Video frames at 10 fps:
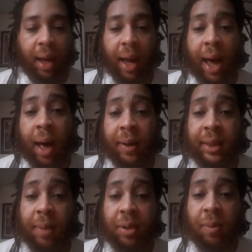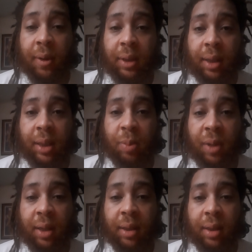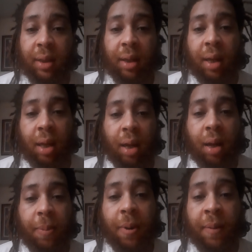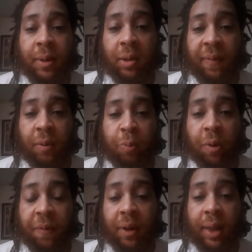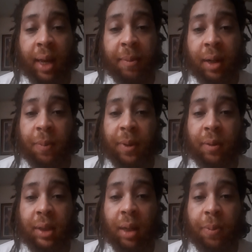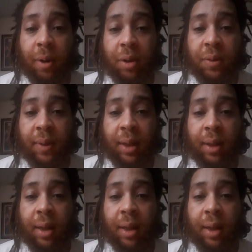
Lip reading: I'll accept your motion to dismiss upon receiving proof of claim under penalty of perjury